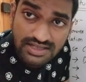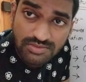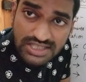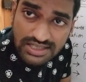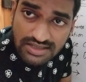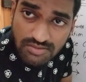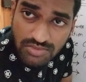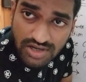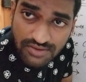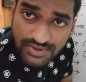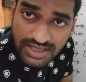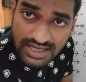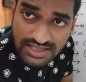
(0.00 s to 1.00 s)
limited number
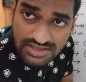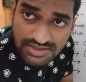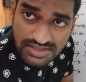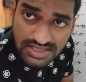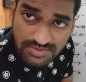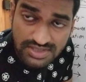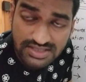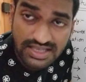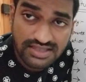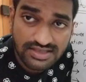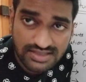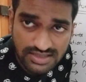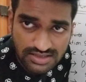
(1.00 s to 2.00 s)
of relationships, then
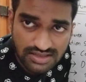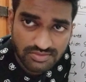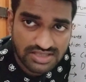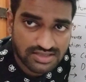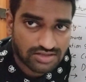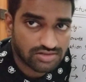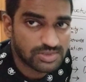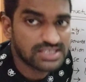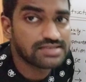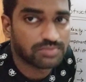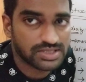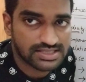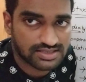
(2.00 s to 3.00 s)
the system is said to be
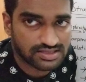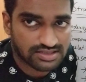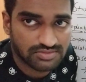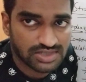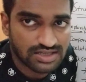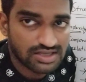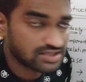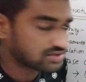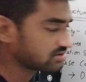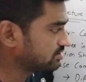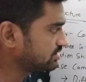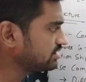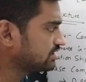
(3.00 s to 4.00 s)
simple system.
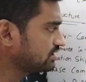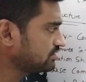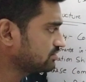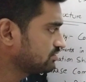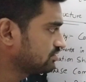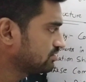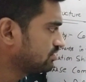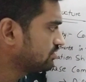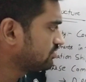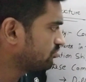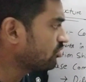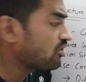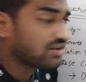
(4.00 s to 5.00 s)
So here,
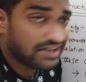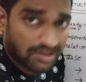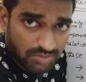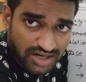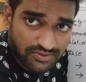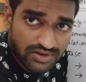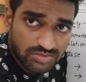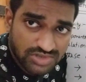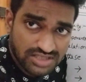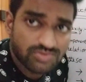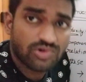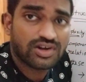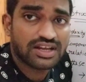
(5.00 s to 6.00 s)
more number of
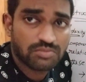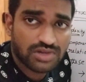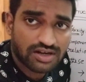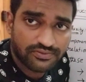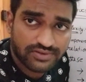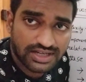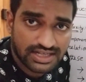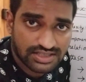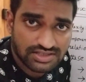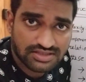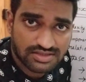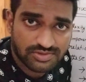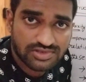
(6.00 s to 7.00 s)
objects, more number of
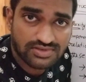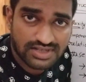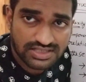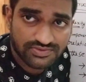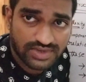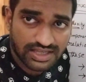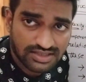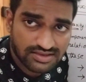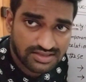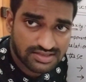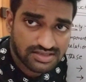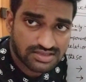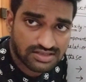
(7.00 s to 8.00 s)
relationships. So that's why
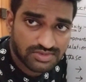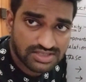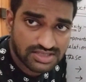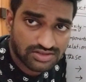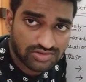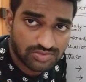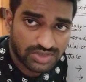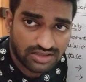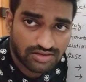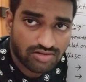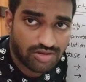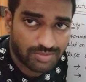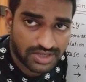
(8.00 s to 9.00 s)
this system is said to be
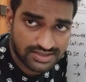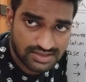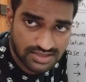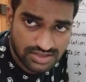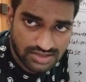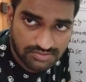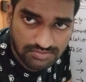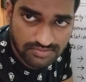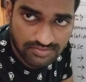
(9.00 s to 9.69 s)
complex system,